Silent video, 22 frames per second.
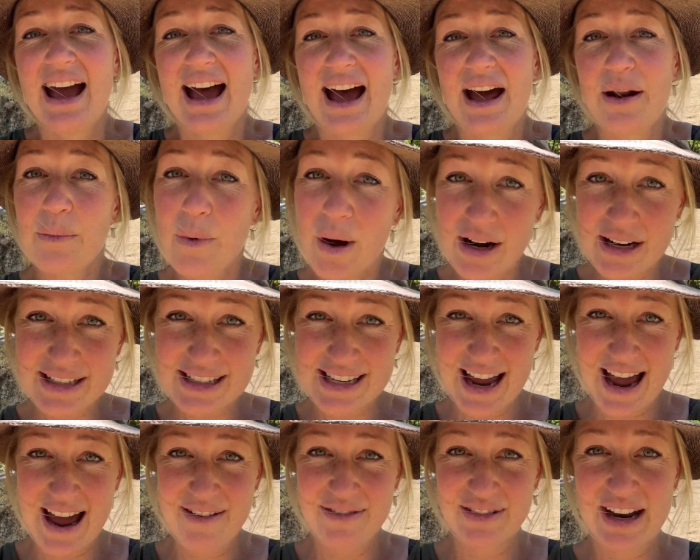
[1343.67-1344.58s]
and wanted to
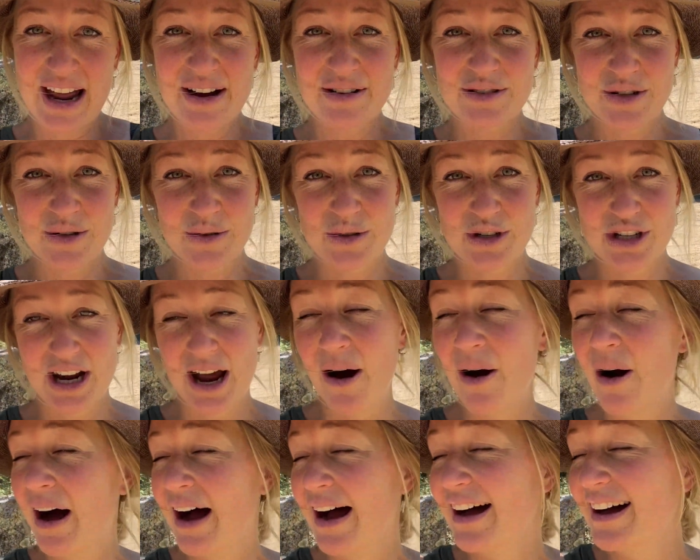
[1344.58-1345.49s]
have an outdoor
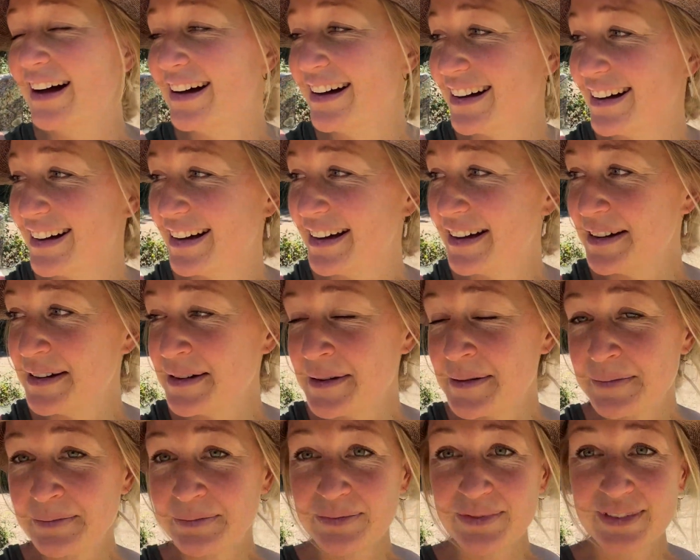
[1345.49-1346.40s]
shower.
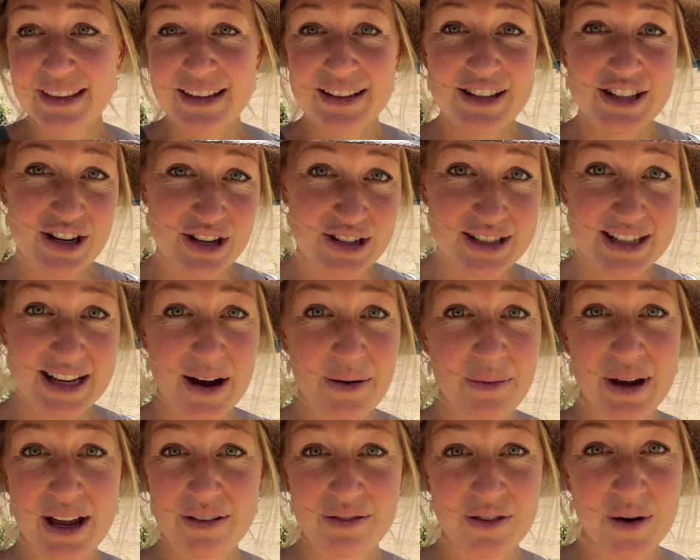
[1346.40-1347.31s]
Turns out
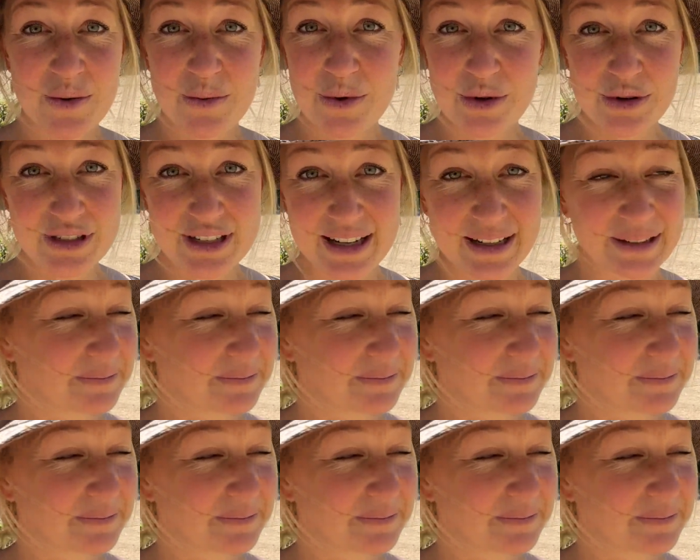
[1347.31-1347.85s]
we have no water.